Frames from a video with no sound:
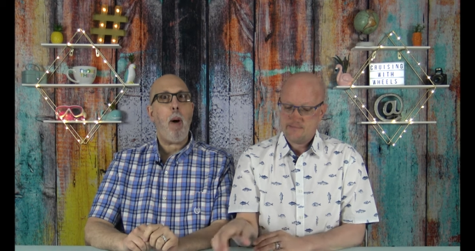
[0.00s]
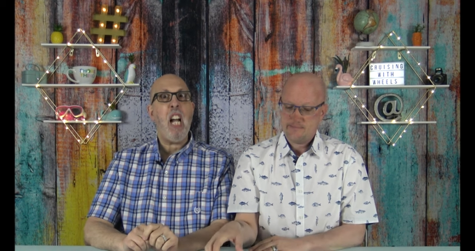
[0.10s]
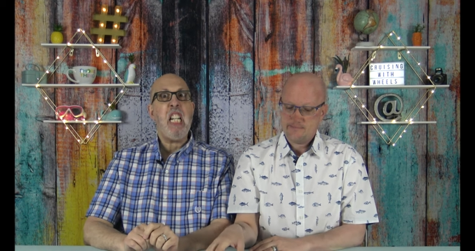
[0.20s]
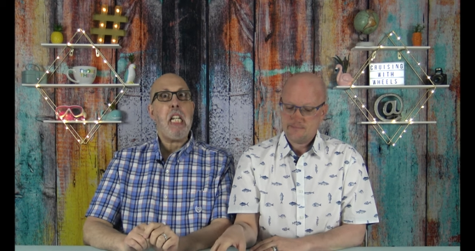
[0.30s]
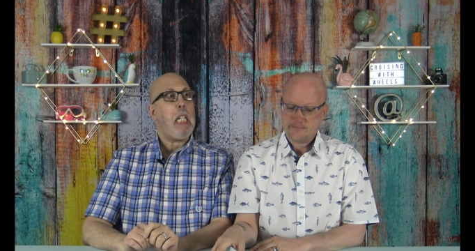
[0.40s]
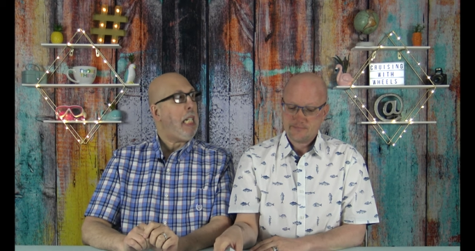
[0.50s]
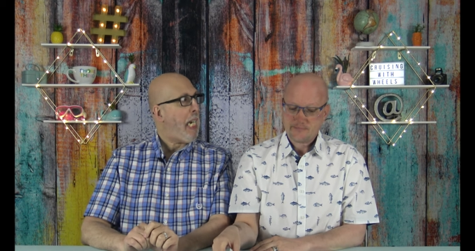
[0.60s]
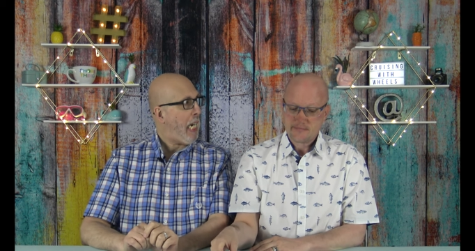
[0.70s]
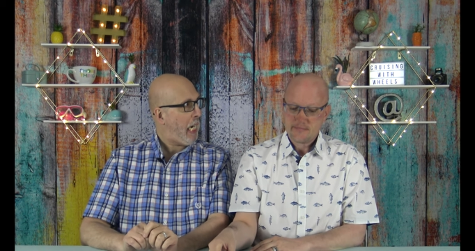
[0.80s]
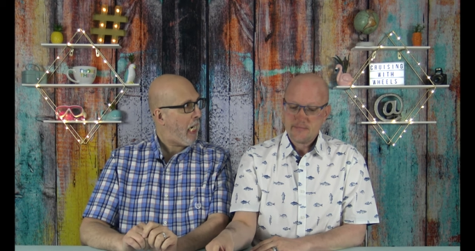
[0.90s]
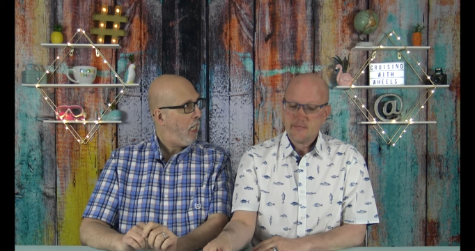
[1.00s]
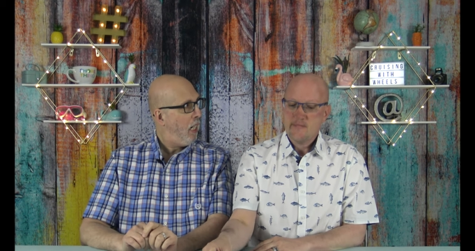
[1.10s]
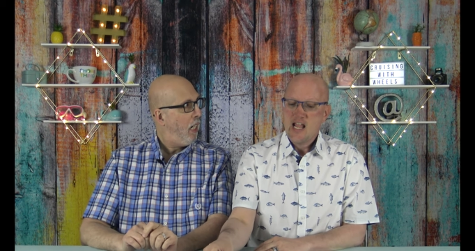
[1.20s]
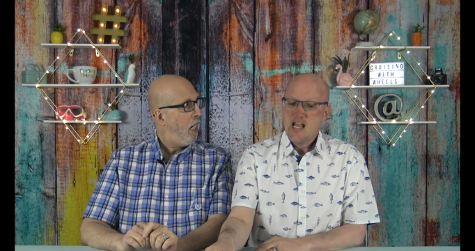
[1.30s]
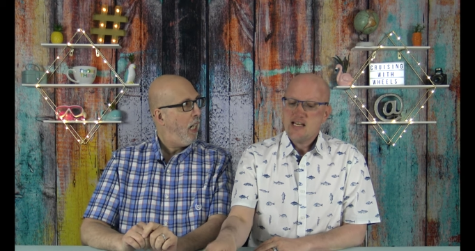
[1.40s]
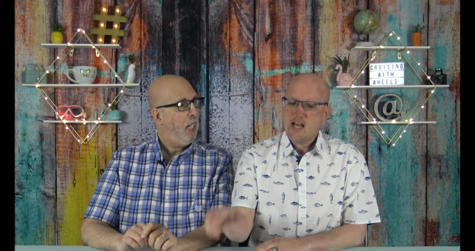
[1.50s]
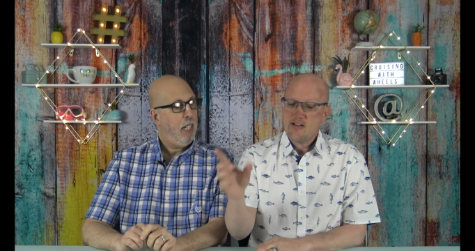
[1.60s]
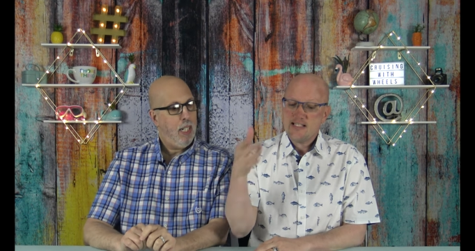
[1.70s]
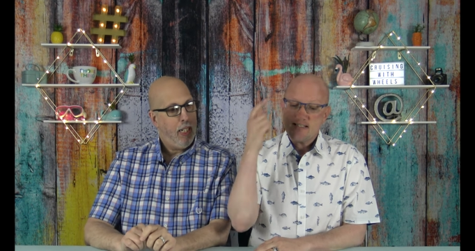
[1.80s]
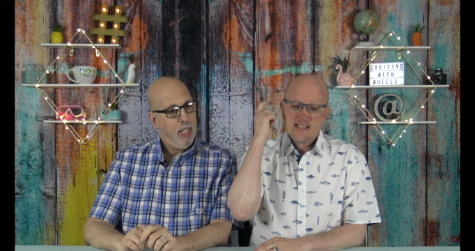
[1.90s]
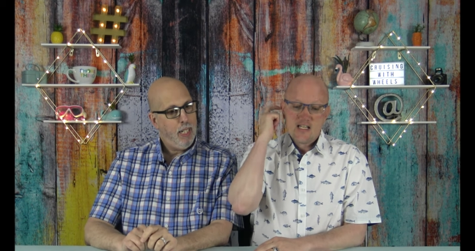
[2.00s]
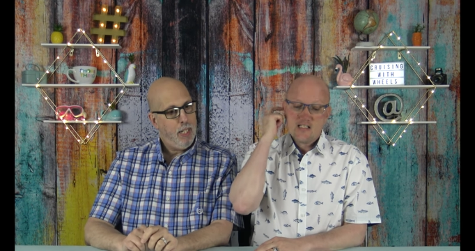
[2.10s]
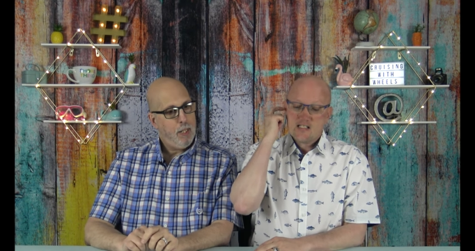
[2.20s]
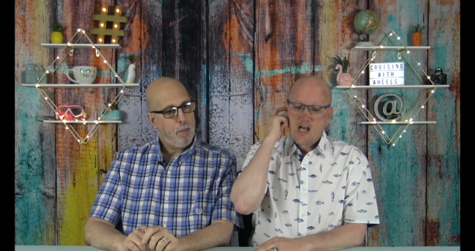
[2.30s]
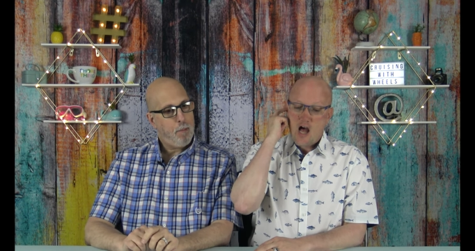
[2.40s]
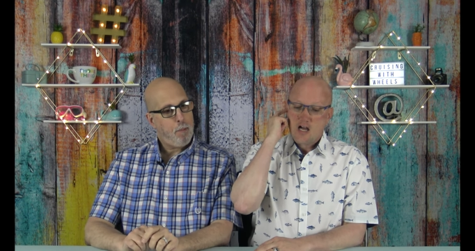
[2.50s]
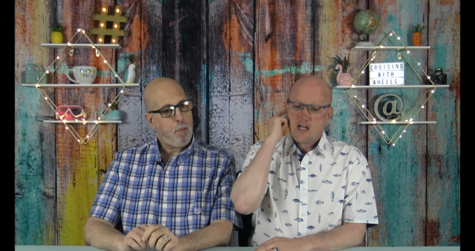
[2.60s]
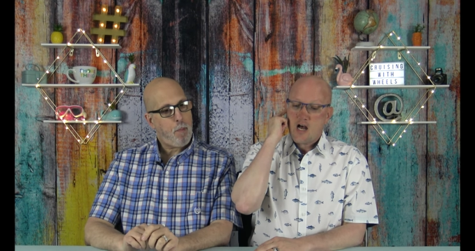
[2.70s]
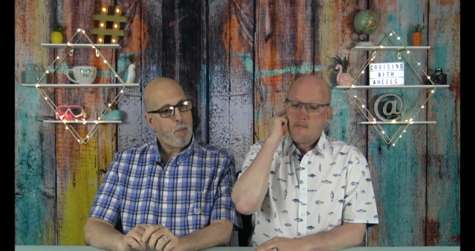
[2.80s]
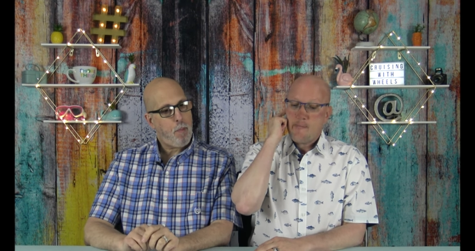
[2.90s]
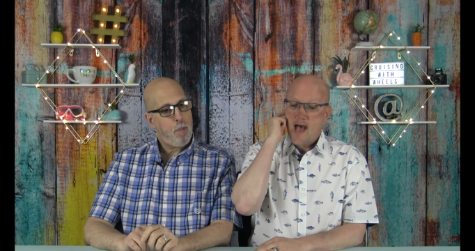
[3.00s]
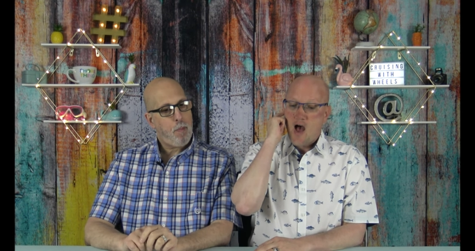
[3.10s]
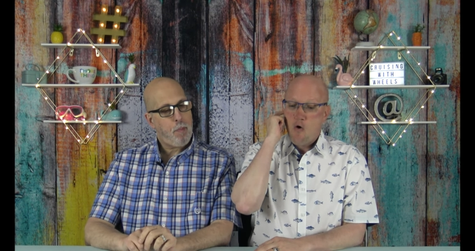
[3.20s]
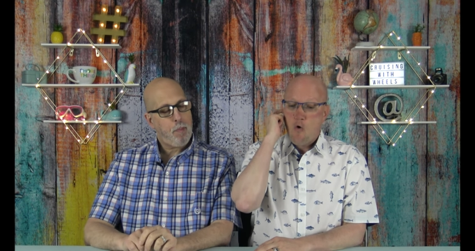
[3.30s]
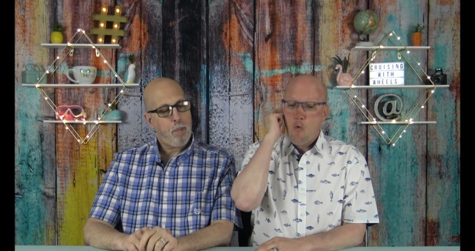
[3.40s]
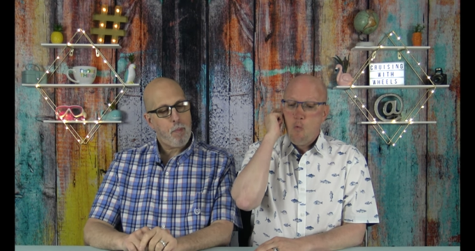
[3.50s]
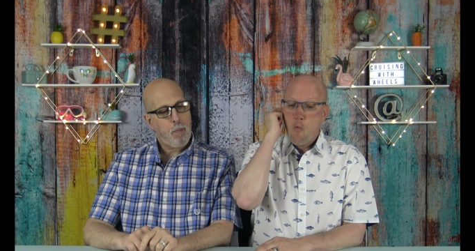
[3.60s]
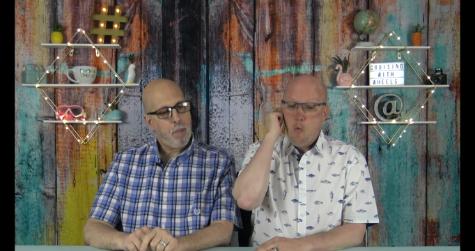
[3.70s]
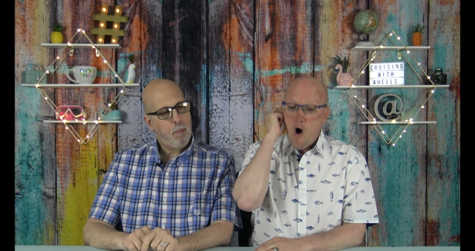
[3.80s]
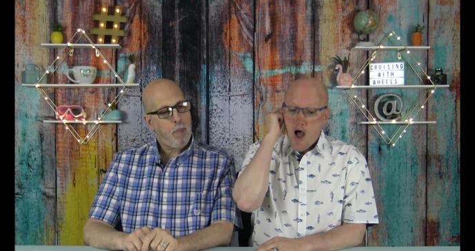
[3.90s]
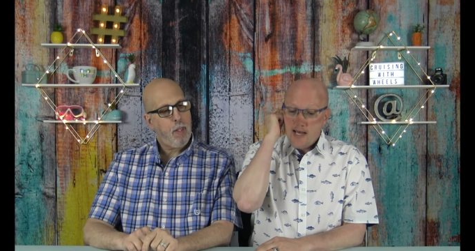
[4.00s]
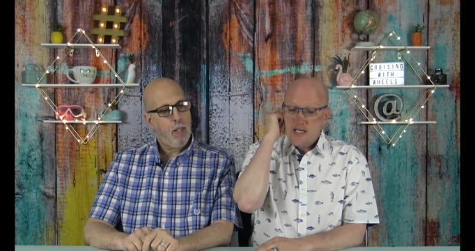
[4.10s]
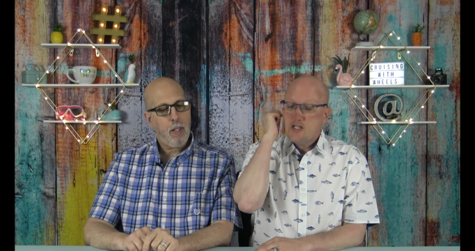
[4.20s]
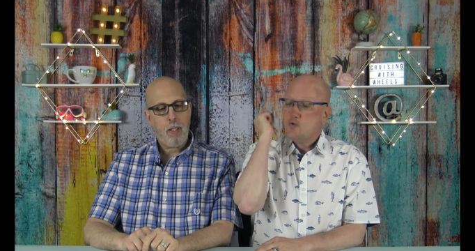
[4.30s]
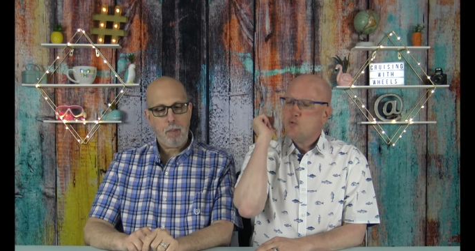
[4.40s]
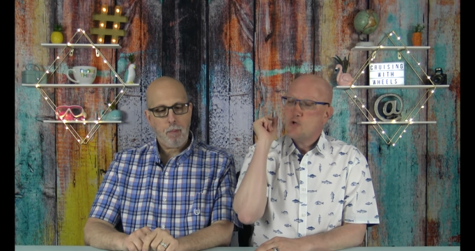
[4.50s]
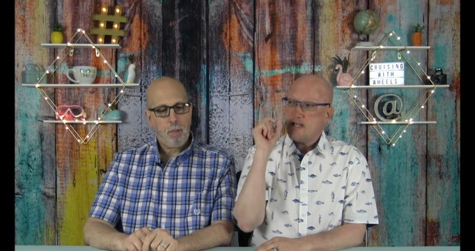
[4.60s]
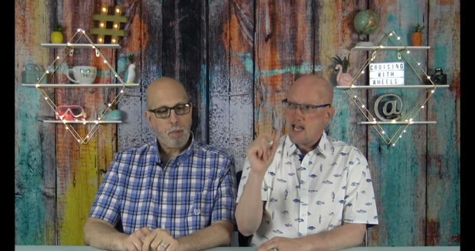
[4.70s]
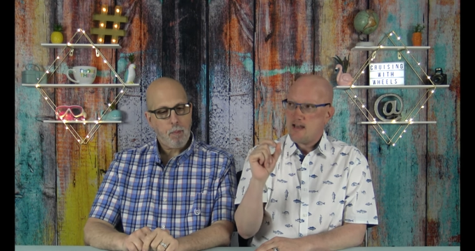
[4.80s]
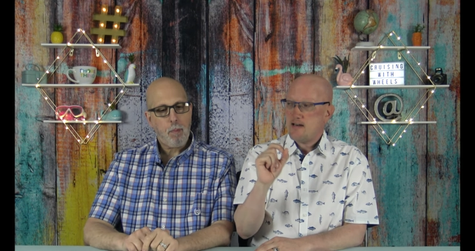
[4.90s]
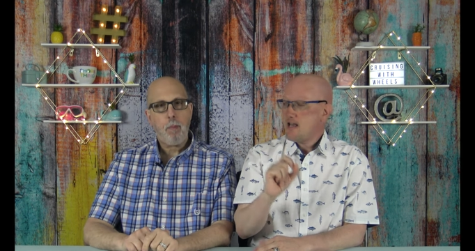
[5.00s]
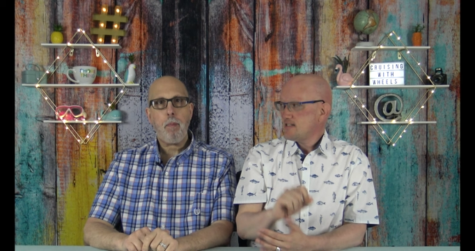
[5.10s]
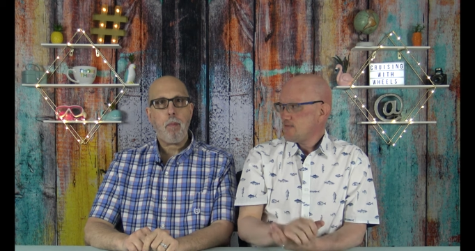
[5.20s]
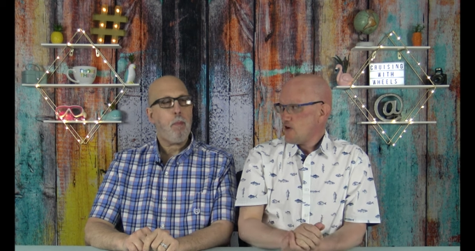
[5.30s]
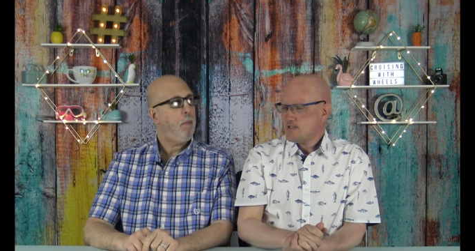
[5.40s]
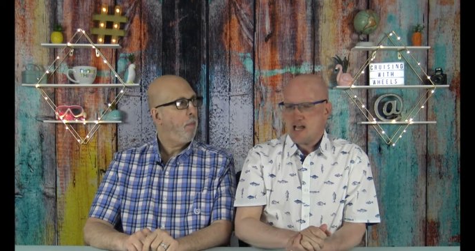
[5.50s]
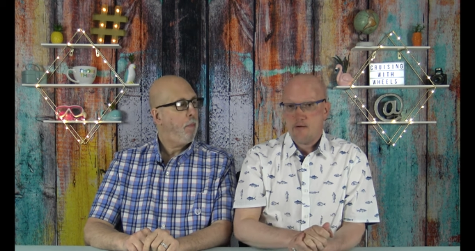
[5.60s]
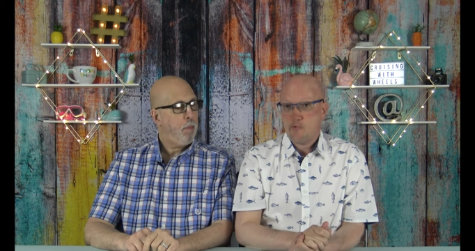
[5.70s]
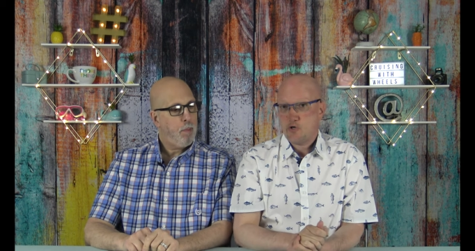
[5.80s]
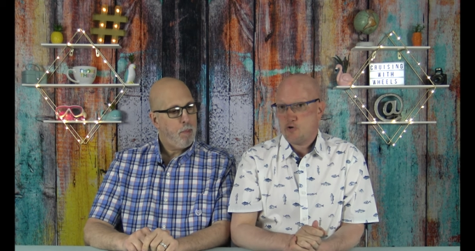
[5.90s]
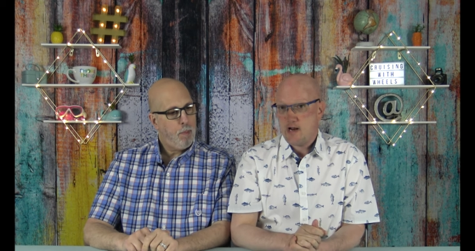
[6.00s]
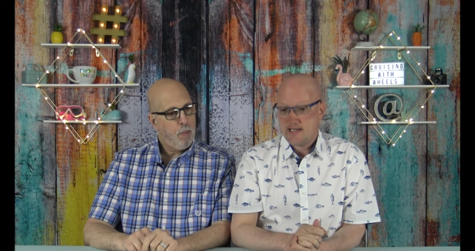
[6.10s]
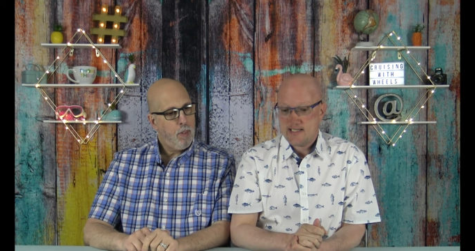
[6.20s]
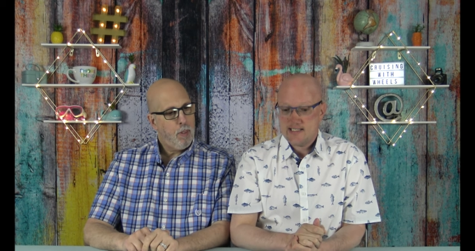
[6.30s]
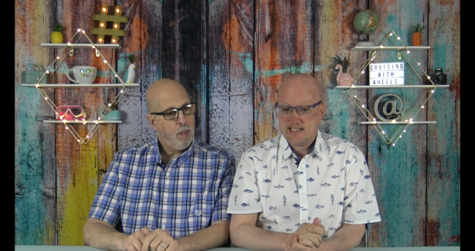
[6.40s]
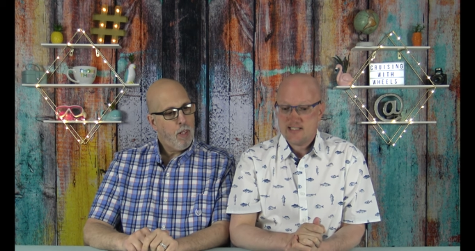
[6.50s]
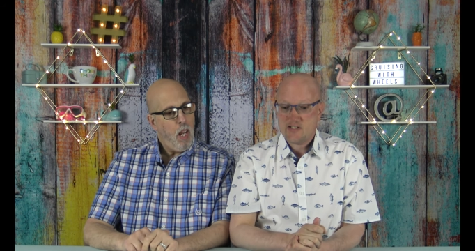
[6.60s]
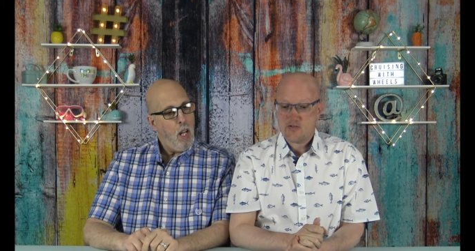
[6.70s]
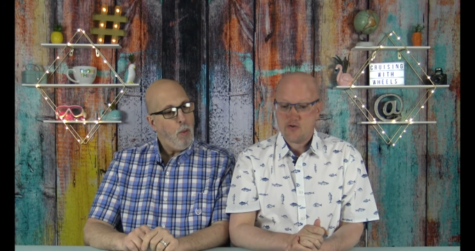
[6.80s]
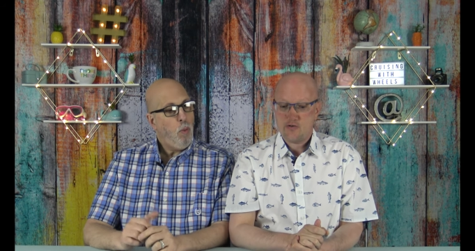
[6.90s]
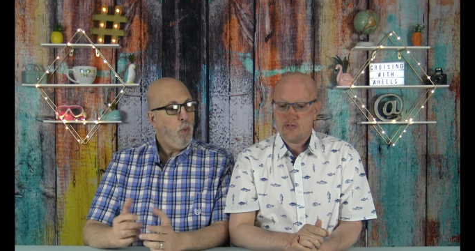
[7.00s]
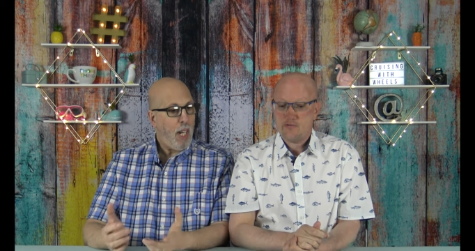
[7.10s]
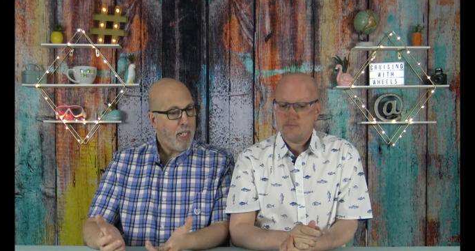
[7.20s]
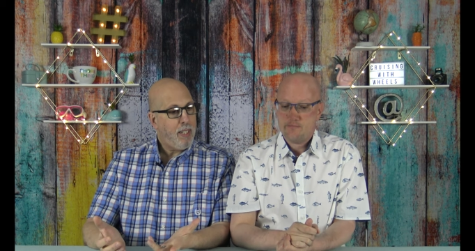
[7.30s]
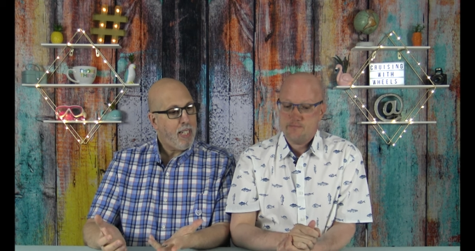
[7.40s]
Speaker 1: bundling.
Speaker 2: Now let's talk about what you will get as far as onboard credit is concerned.
Speaker 1: Right, because